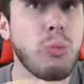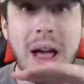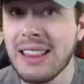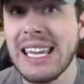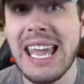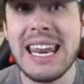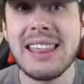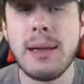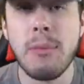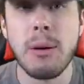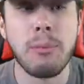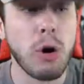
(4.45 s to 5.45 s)
relegating
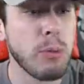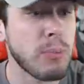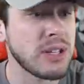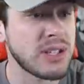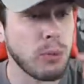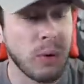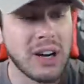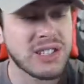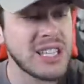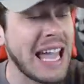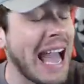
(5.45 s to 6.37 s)
them on purpose, and we're going to see